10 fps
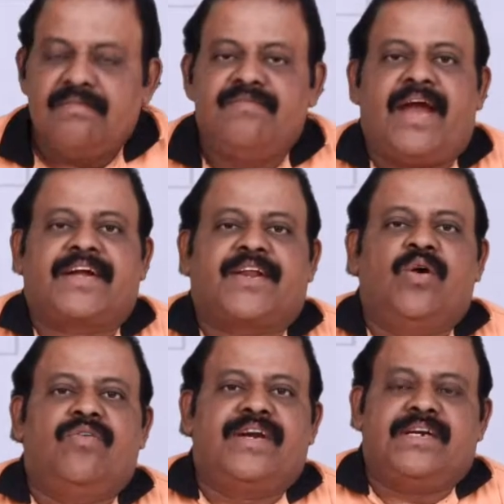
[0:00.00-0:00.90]
factory
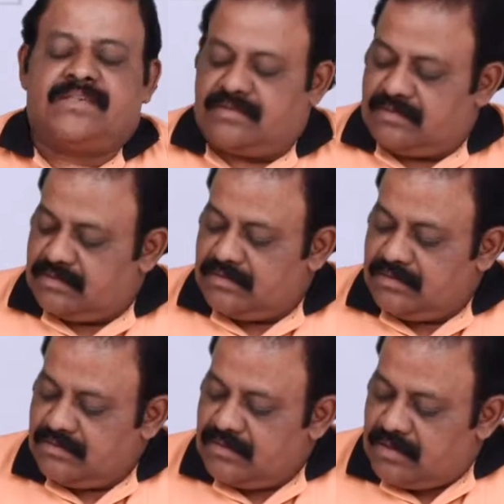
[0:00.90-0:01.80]
overheads,
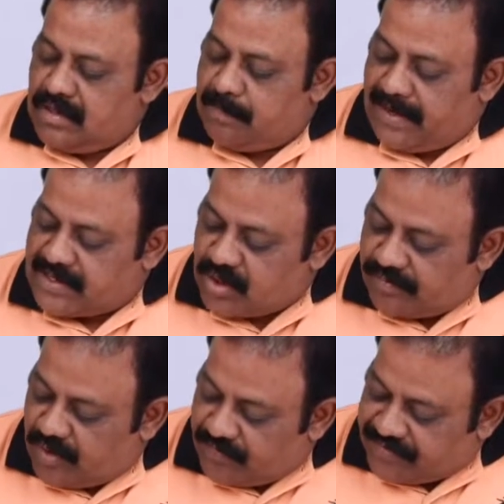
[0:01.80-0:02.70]
repairs
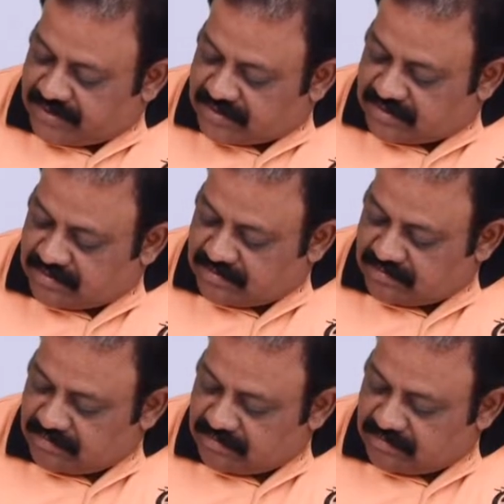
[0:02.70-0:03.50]
of office,